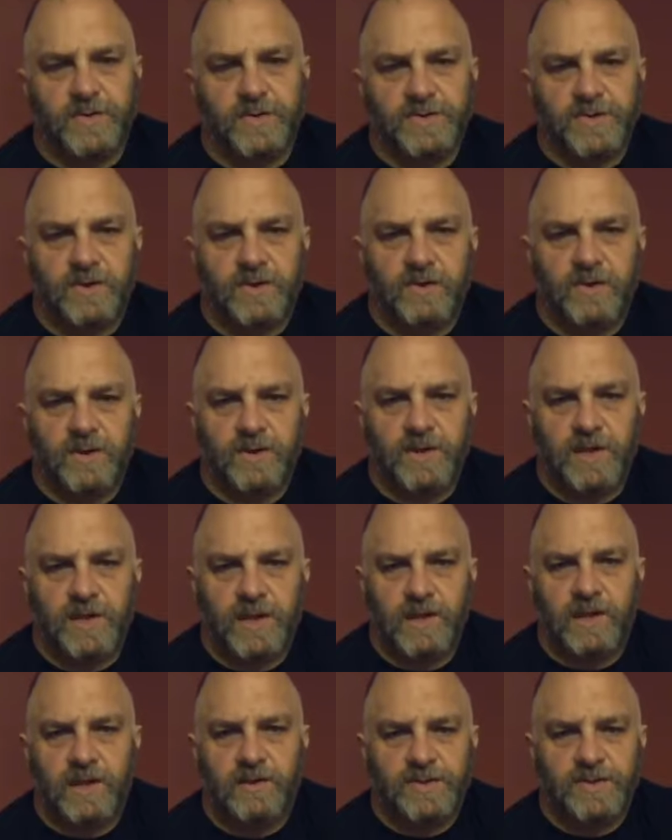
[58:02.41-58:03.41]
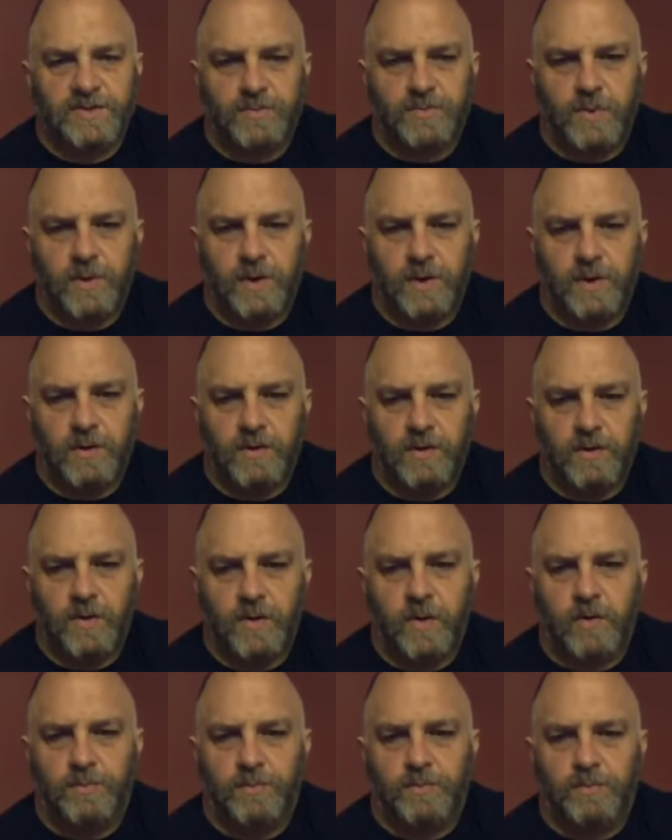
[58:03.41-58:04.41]
that are looking to get into the sport, the
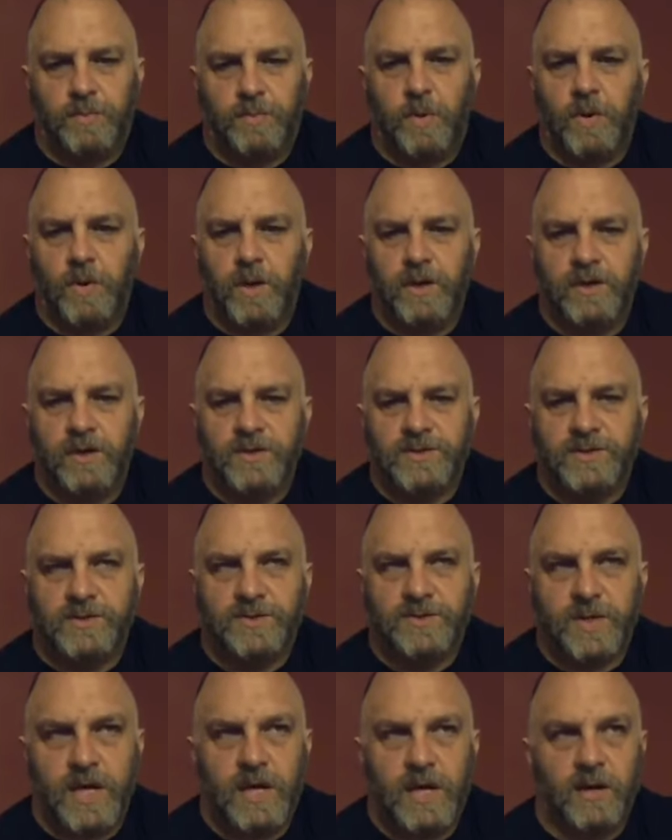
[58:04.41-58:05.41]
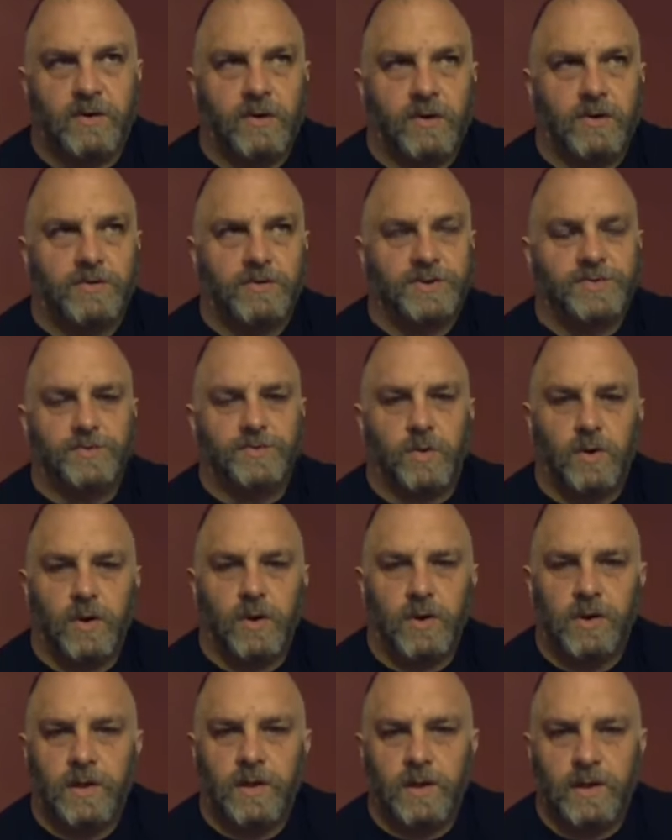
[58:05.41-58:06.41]
whole point is to try to grow the
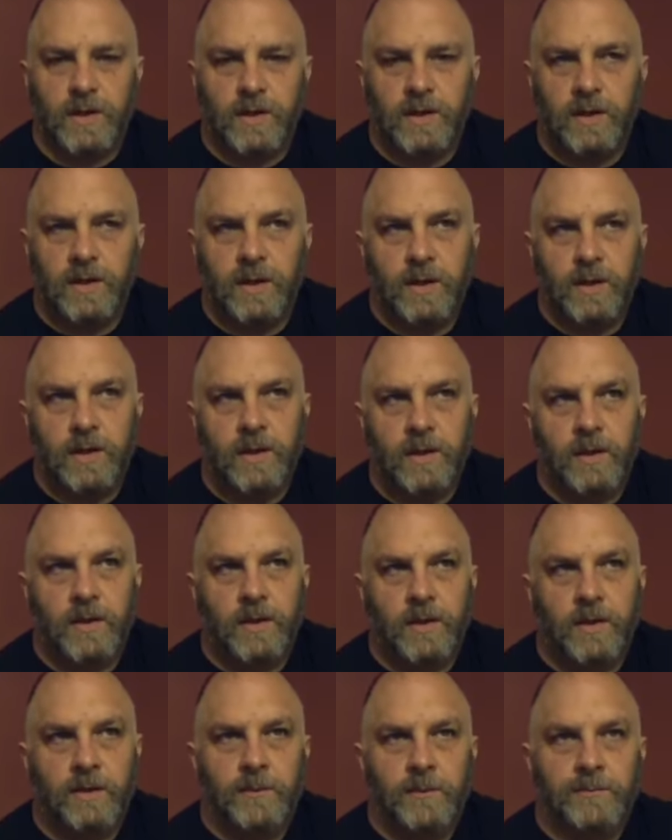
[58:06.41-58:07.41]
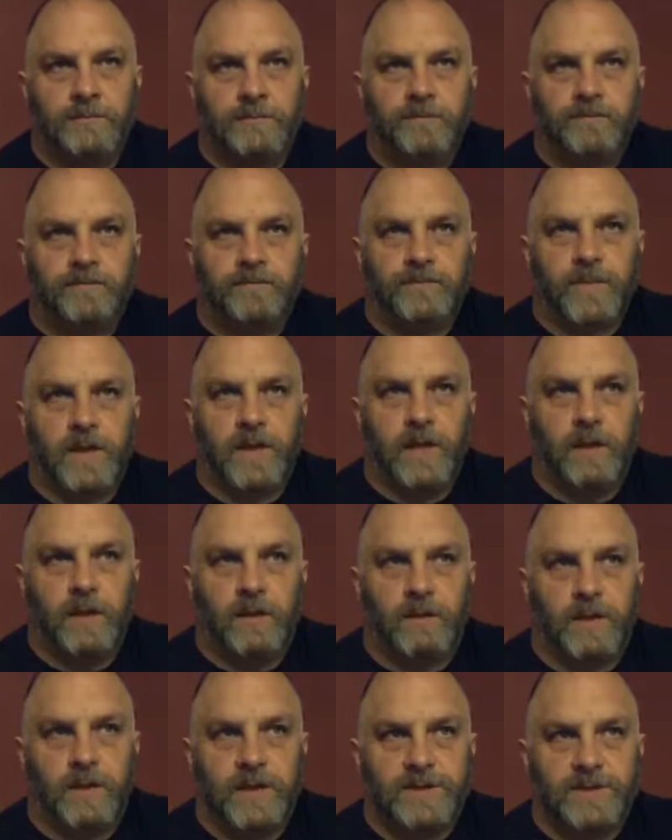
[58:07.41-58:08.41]
sport. And
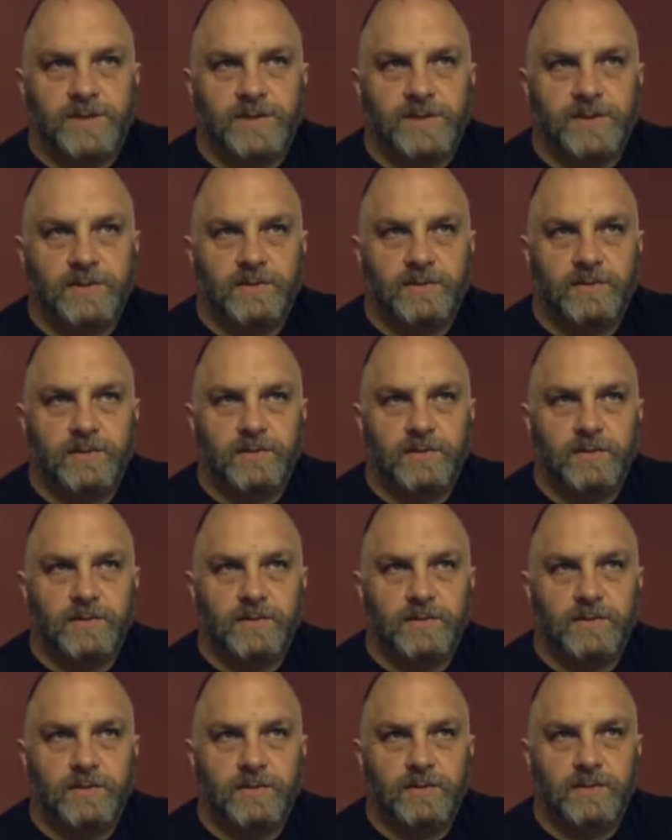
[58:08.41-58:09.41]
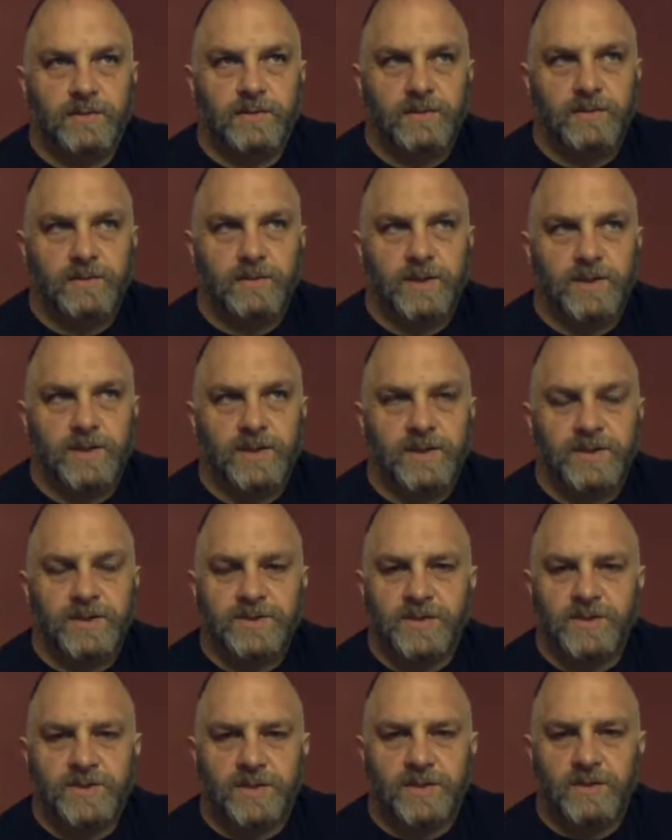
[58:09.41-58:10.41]
it's
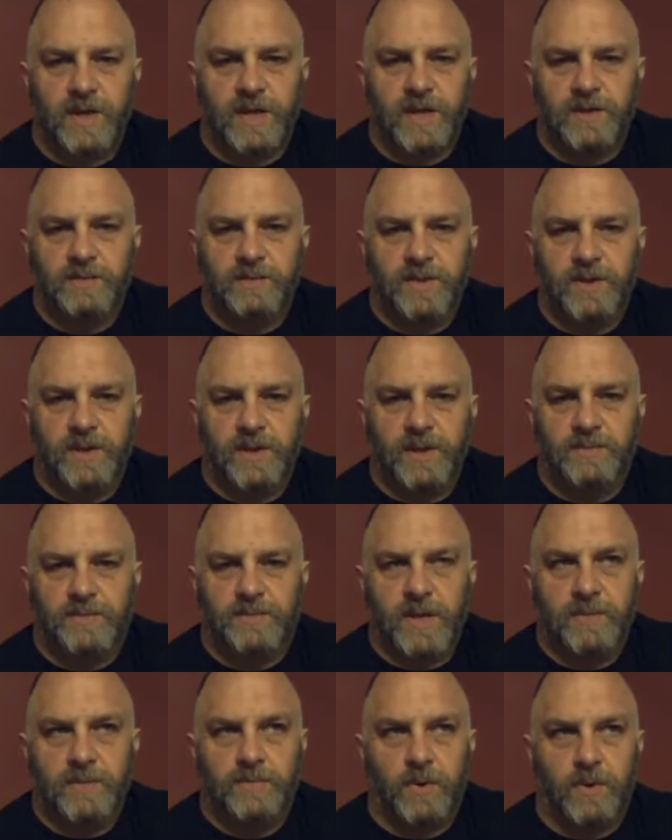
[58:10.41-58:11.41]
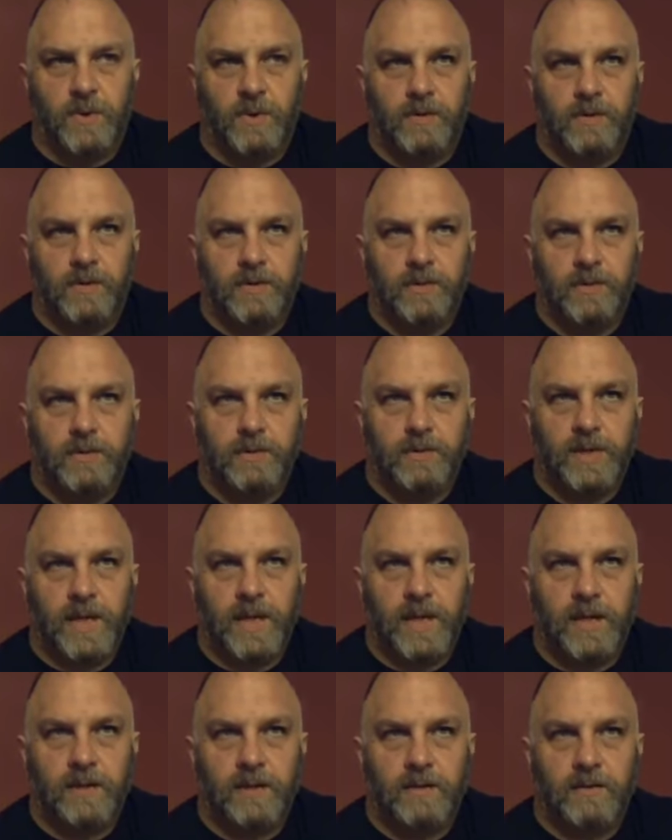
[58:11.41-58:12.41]
such a great community of people
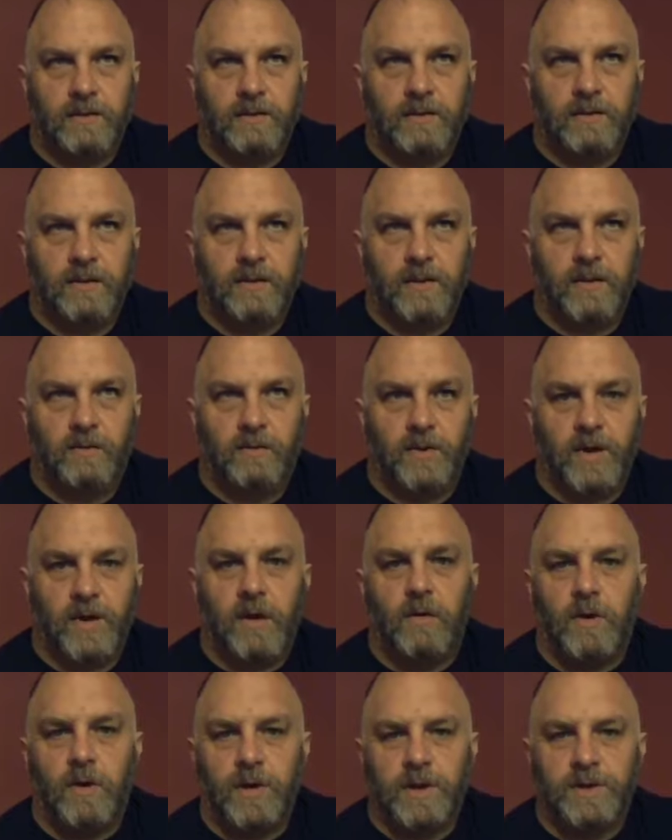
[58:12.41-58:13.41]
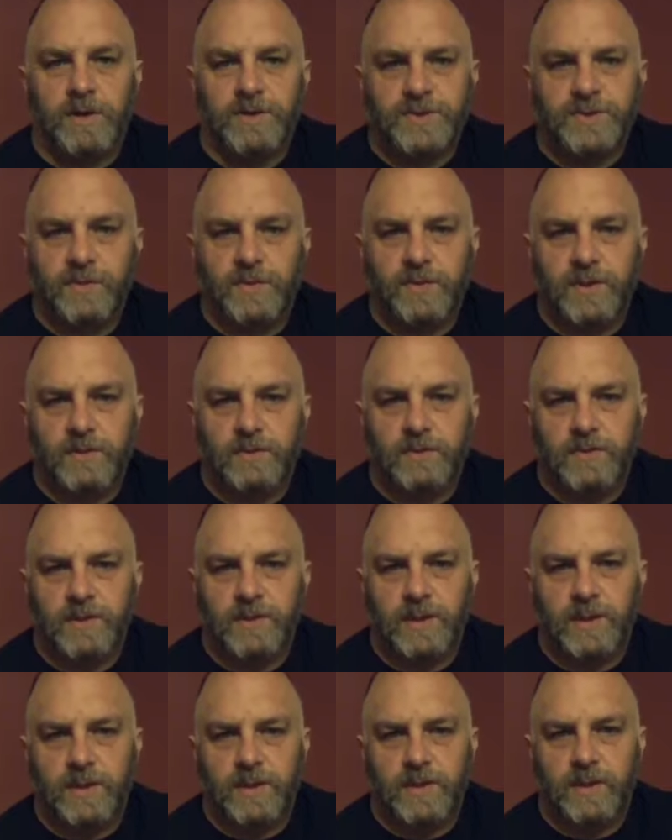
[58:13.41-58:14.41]
that we all want to contribute,
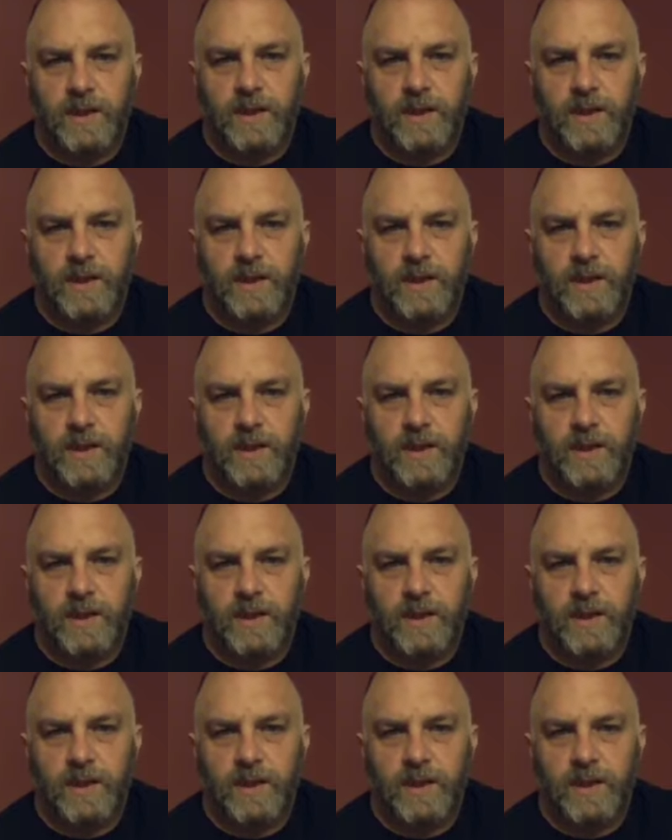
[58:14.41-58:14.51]
and